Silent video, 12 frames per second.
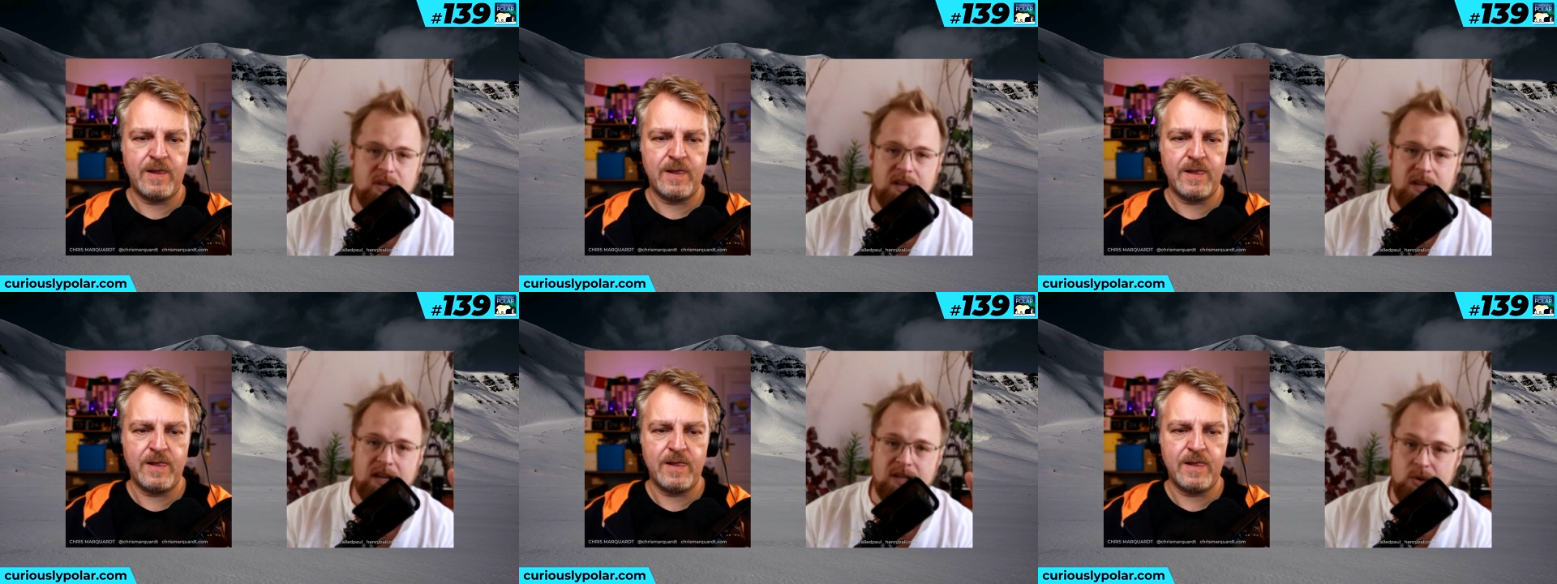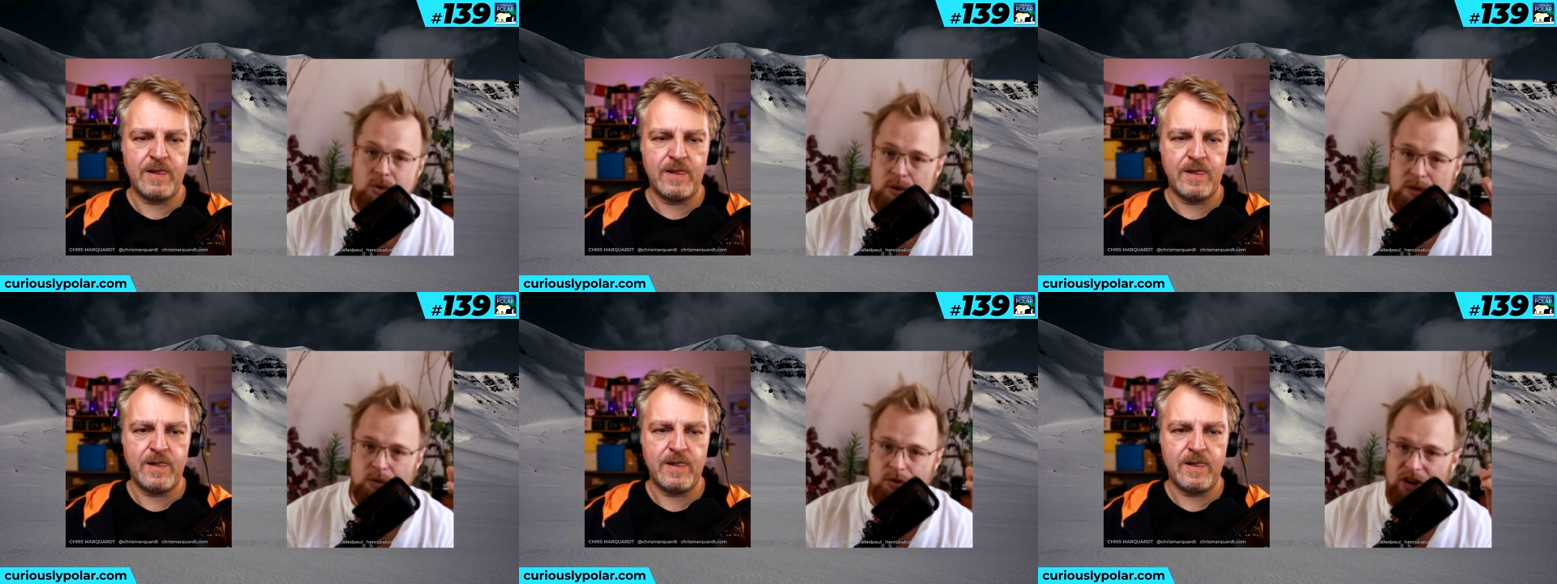Speaker 1: uh, ice
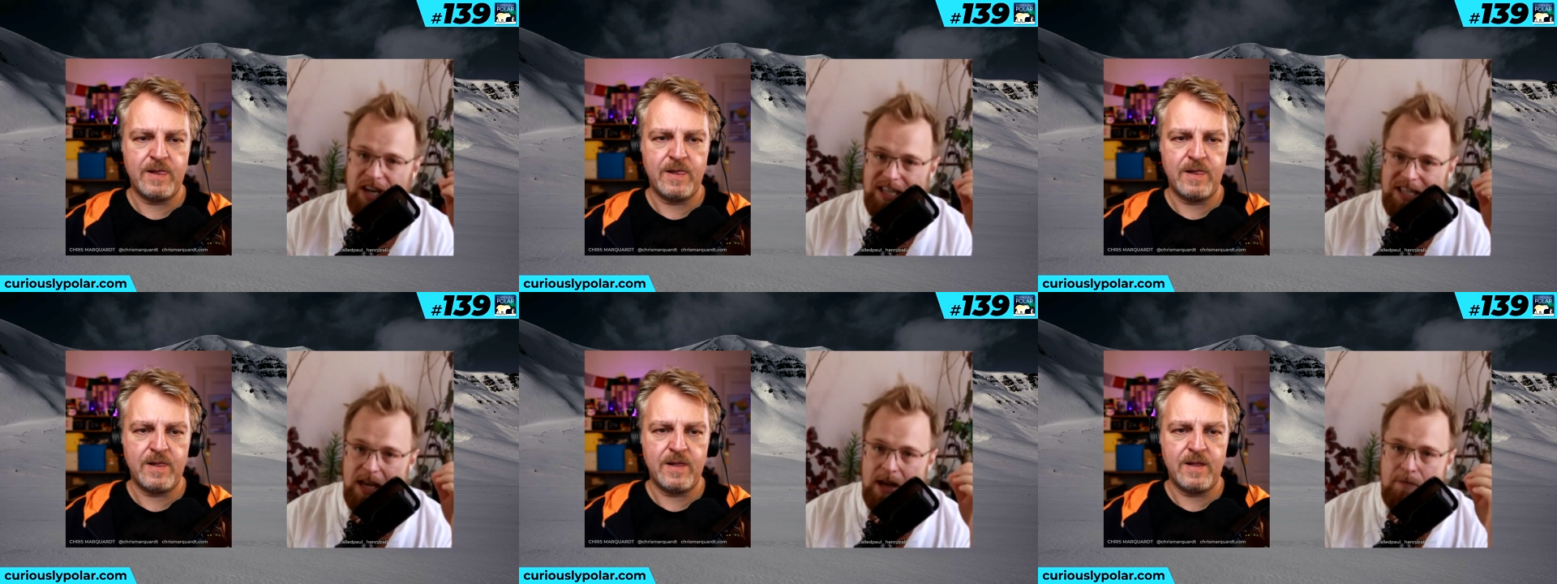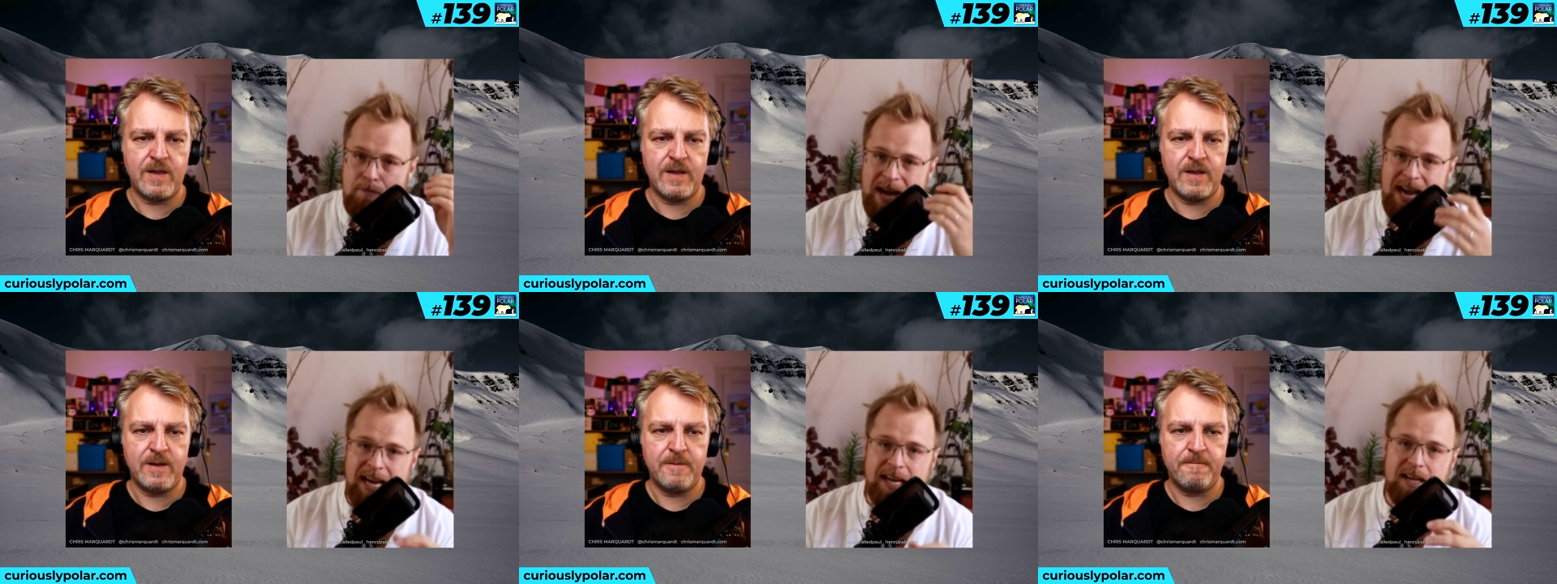cores, to trace
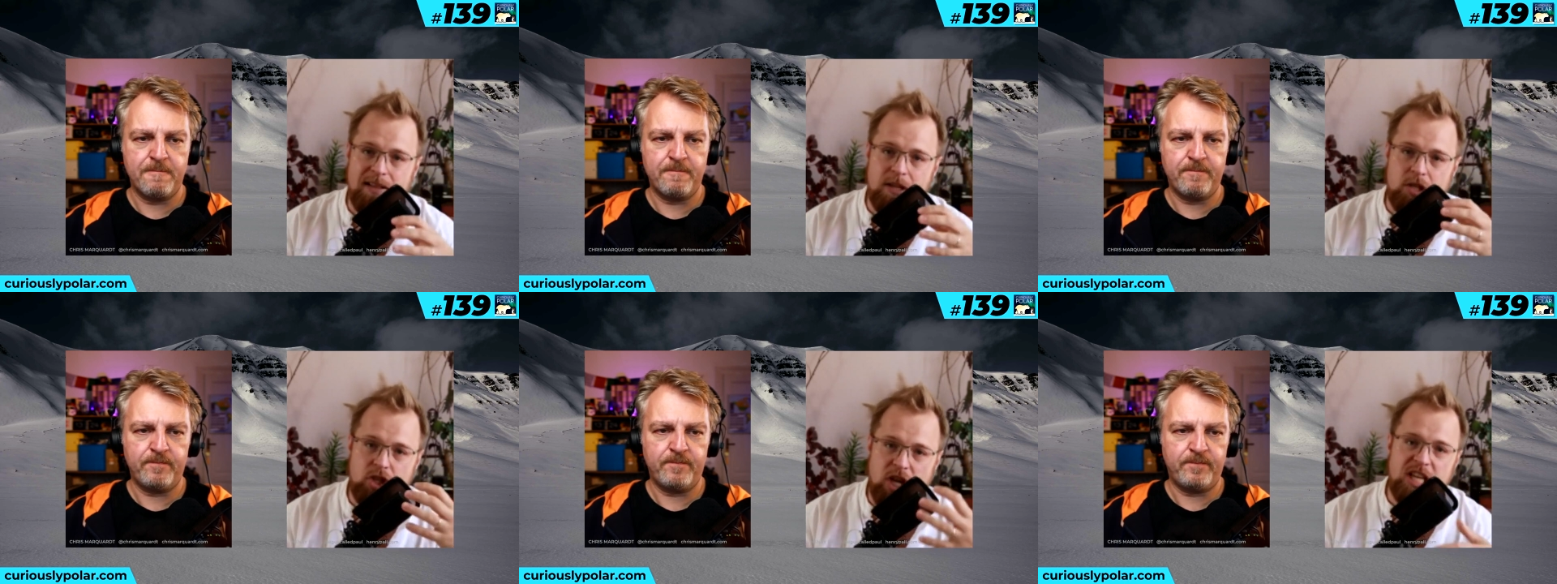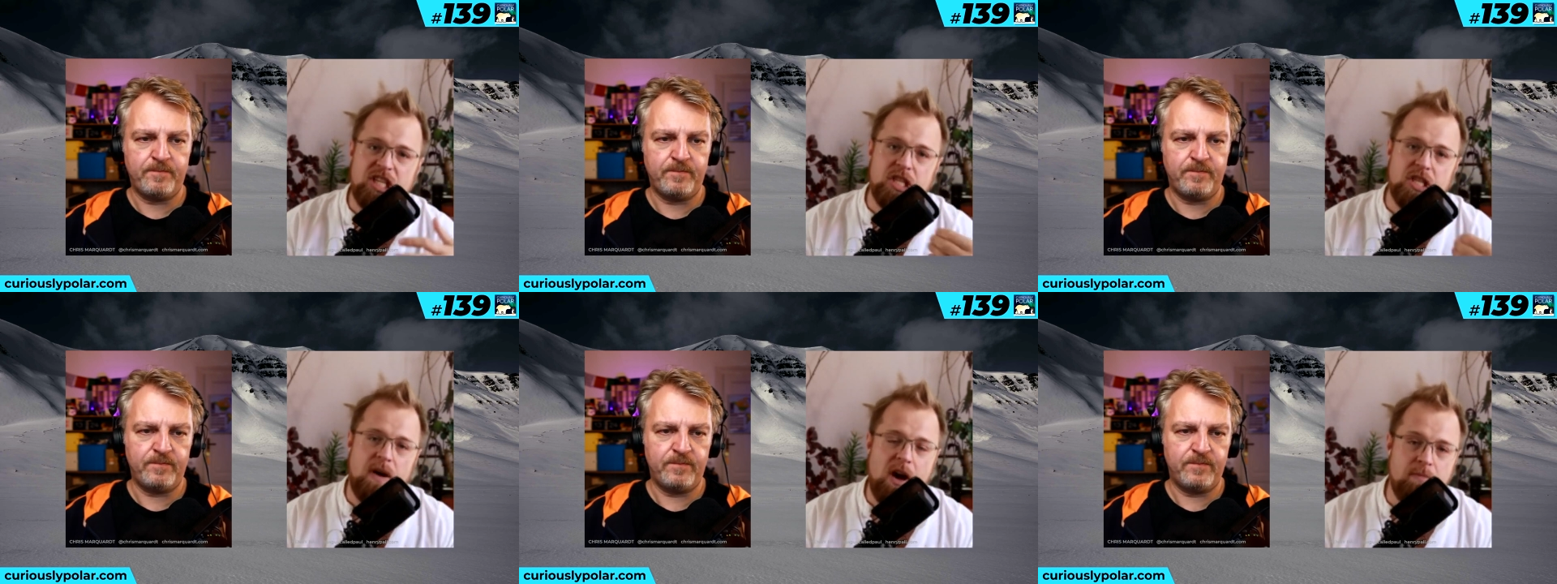back the changes
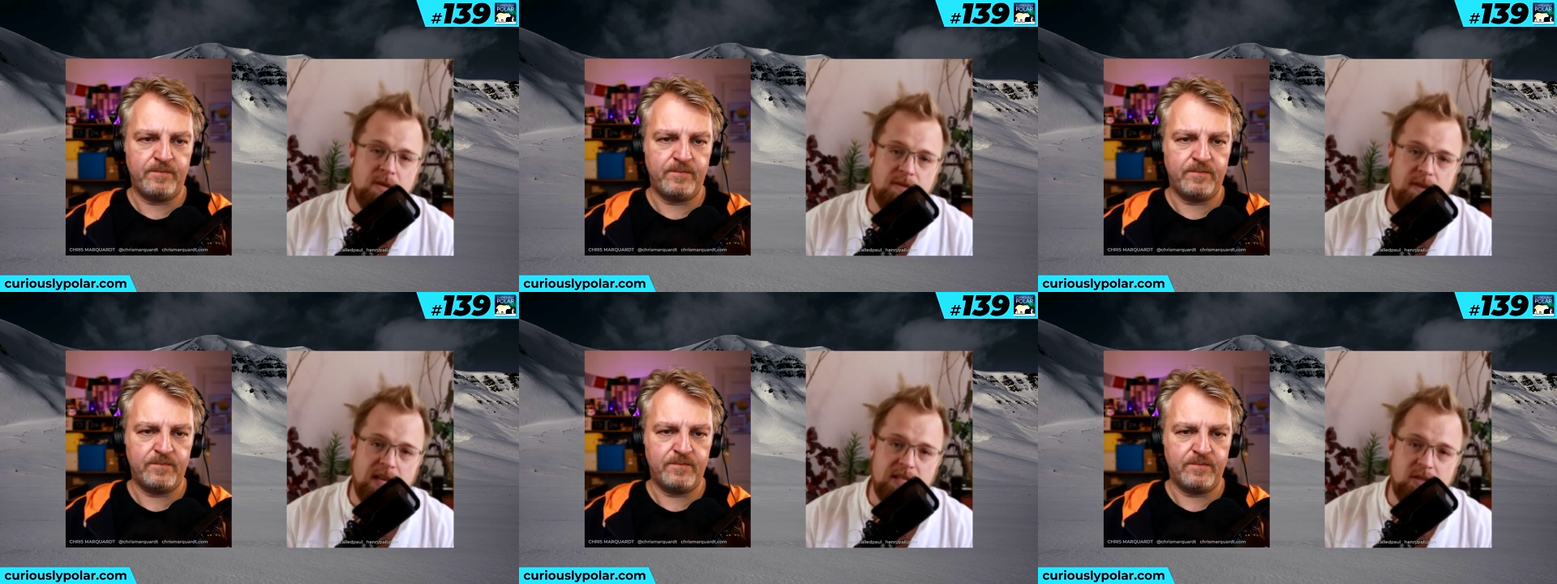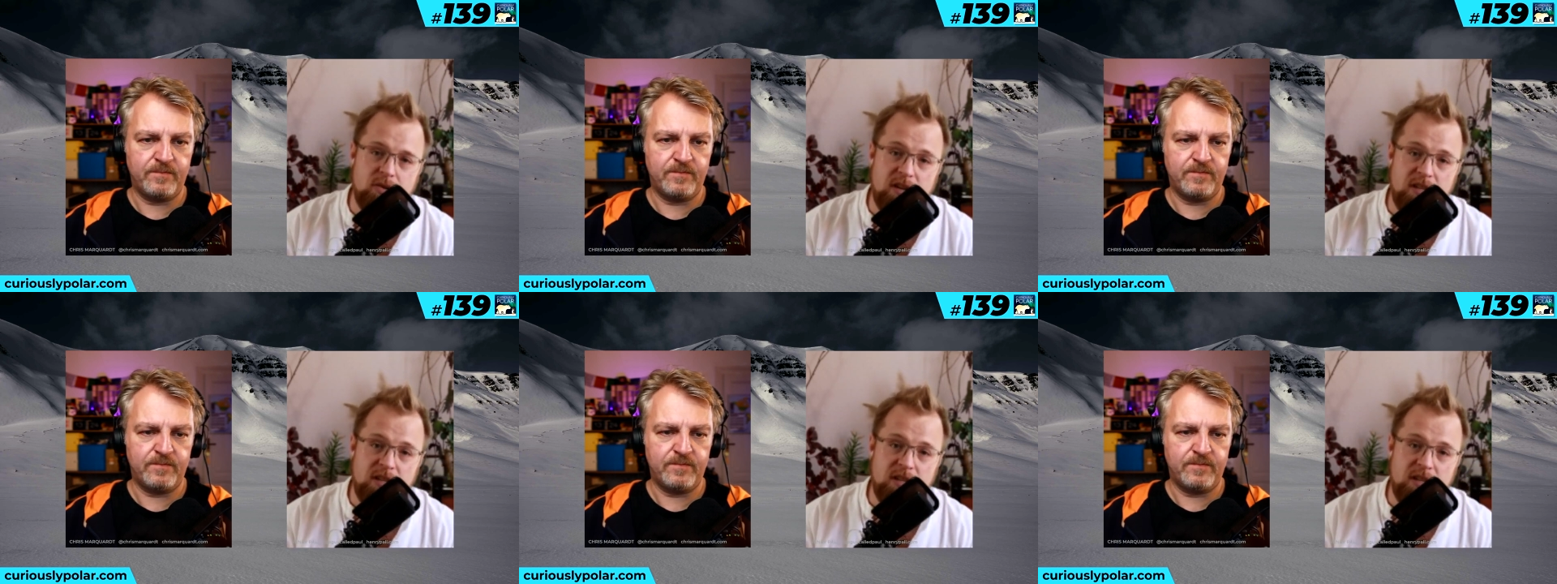of our atmospheres and to